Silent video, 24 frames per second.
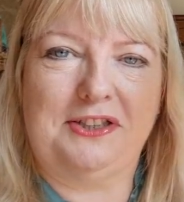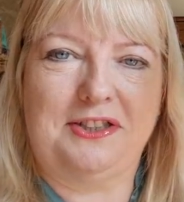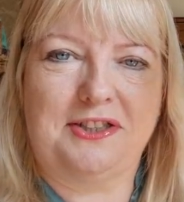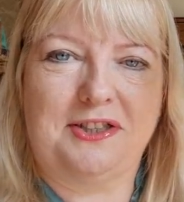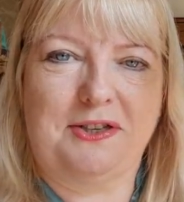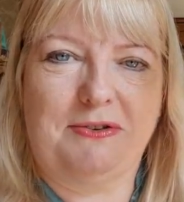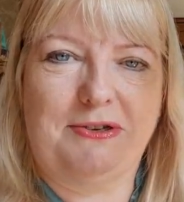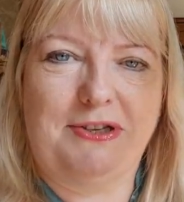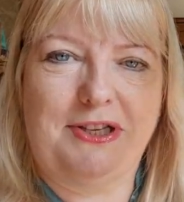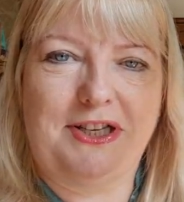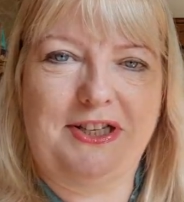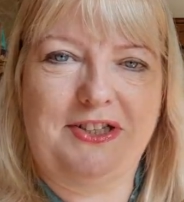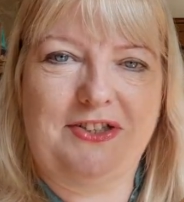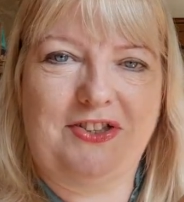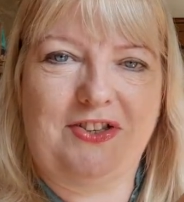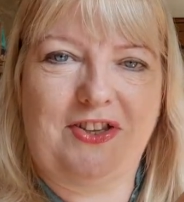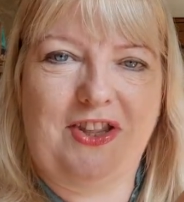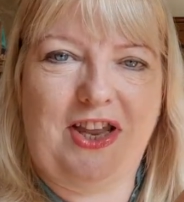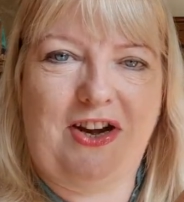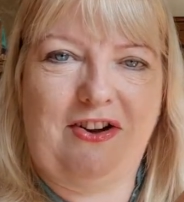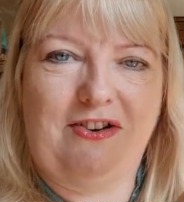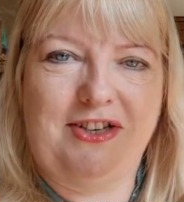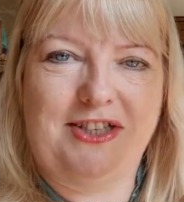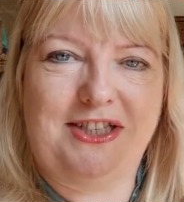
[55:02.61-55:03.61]
So
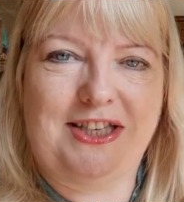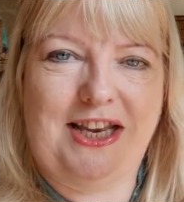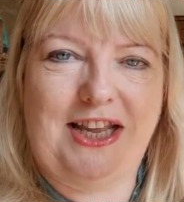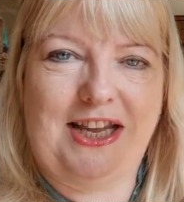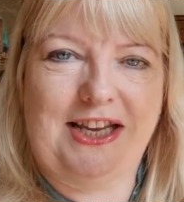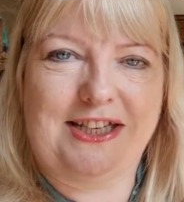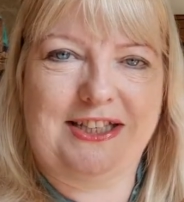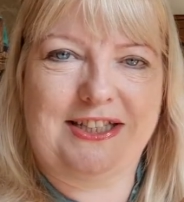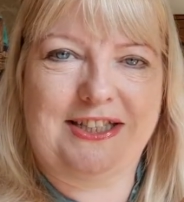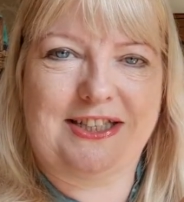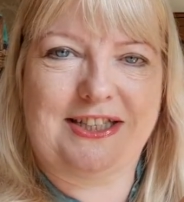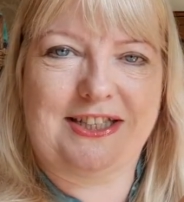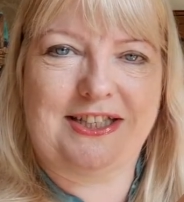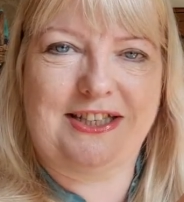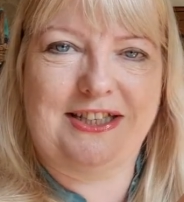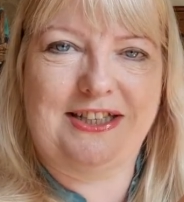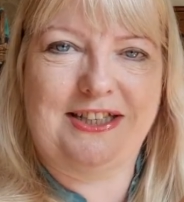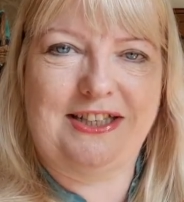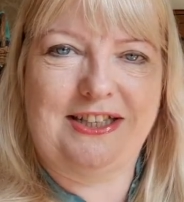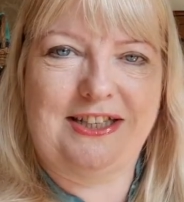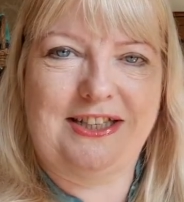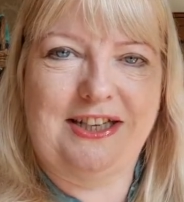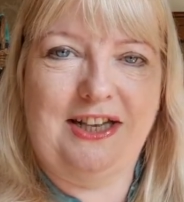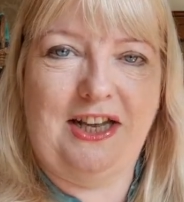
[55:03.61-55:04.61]
there are his legs,
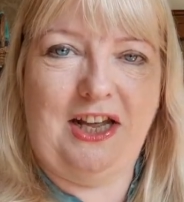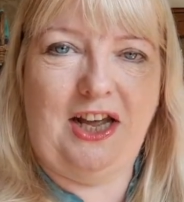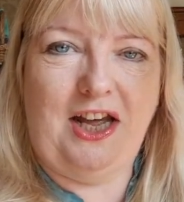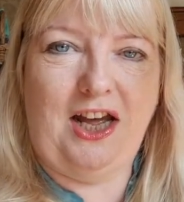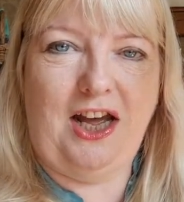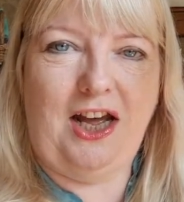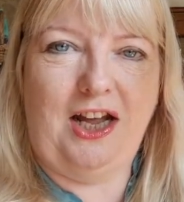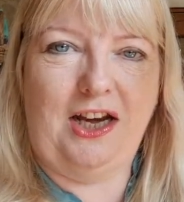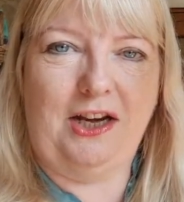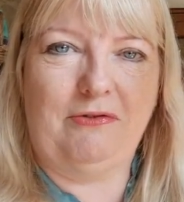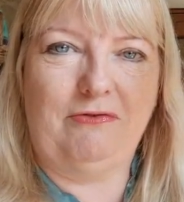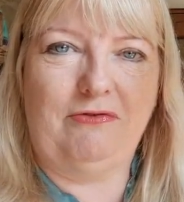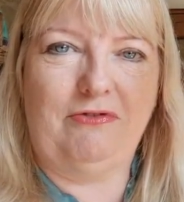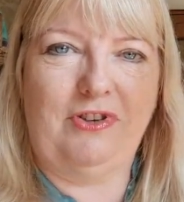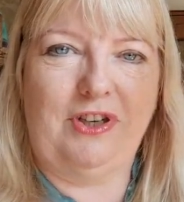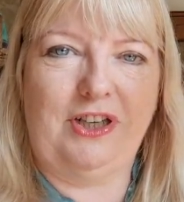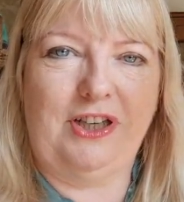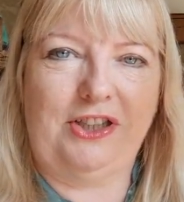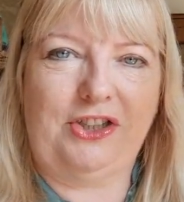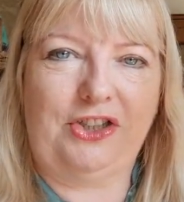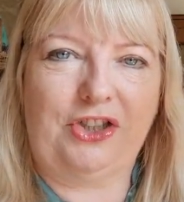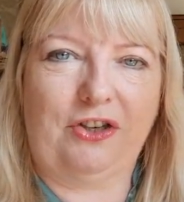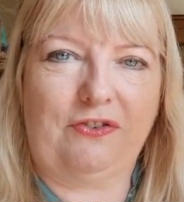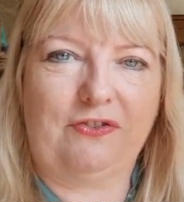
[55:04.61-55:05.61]
and I'm
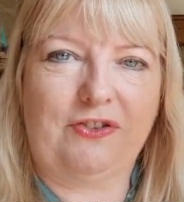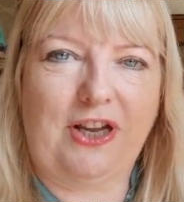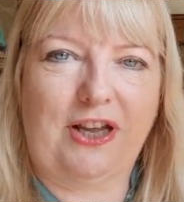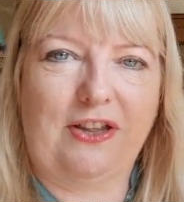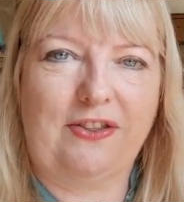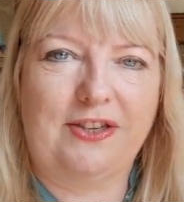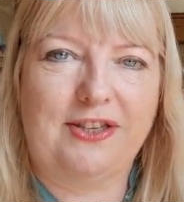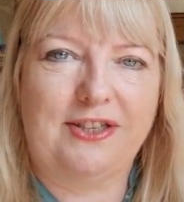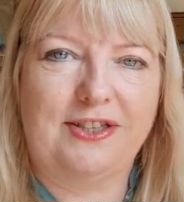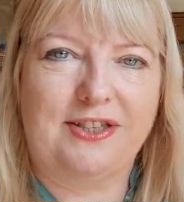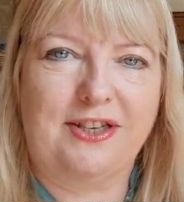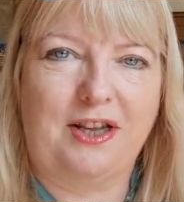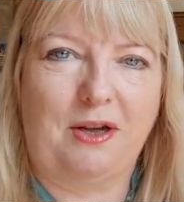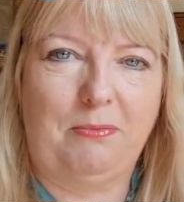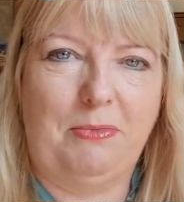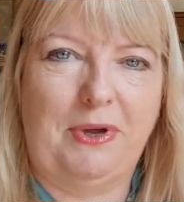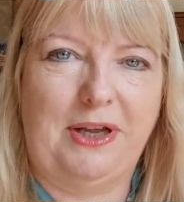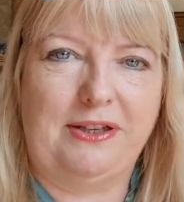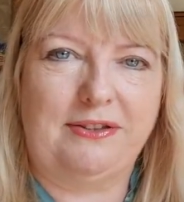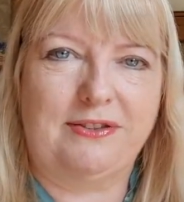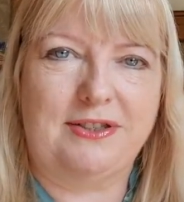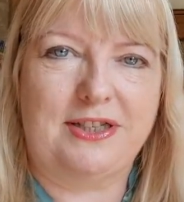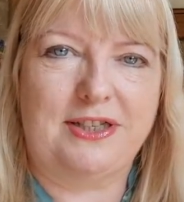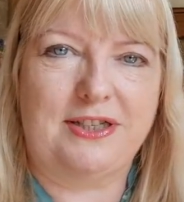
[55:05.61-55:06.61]
really chuffed how this has come
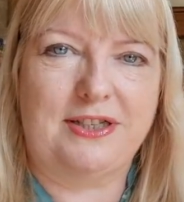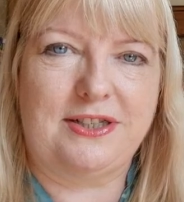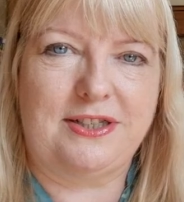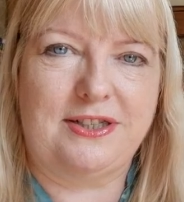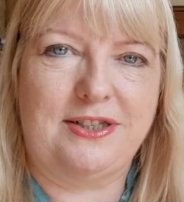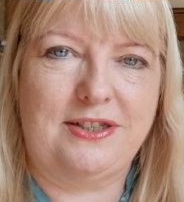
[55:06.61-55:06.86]
out.